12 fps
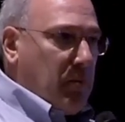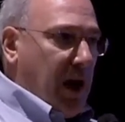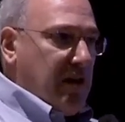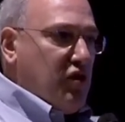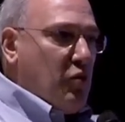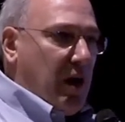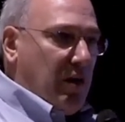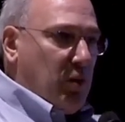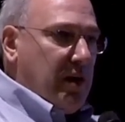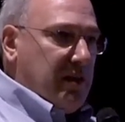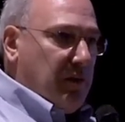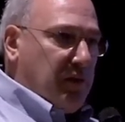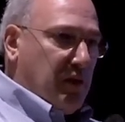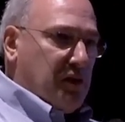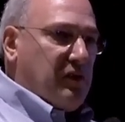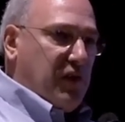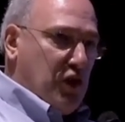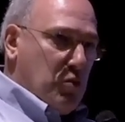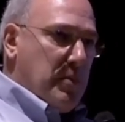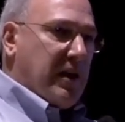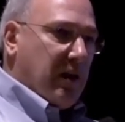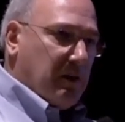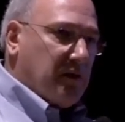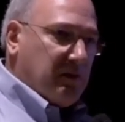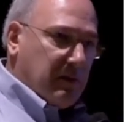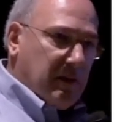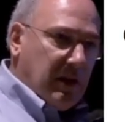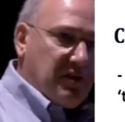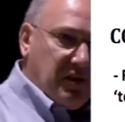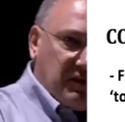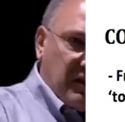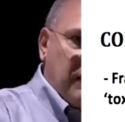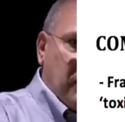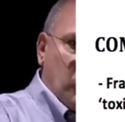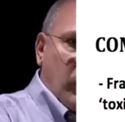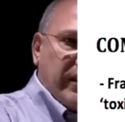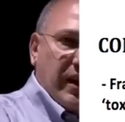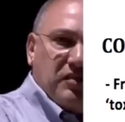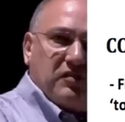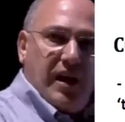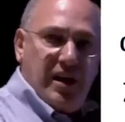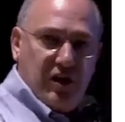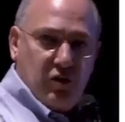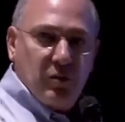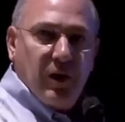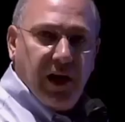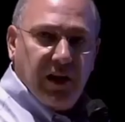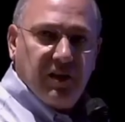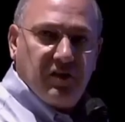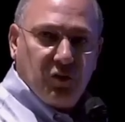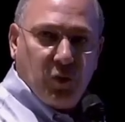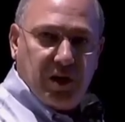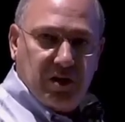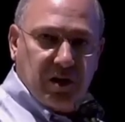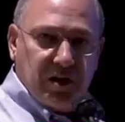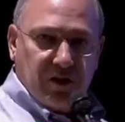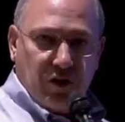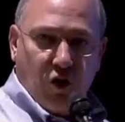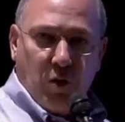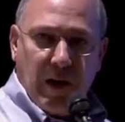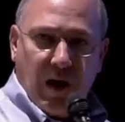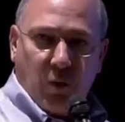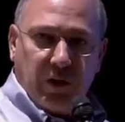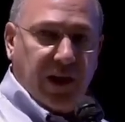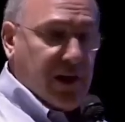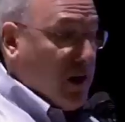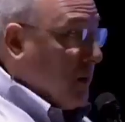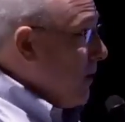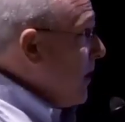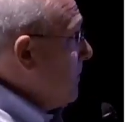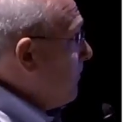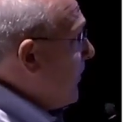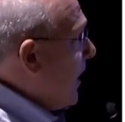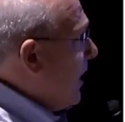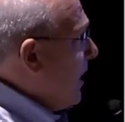but I do want to read the first few because this is, this is what they say to you, and this is what you need to know about when they come in.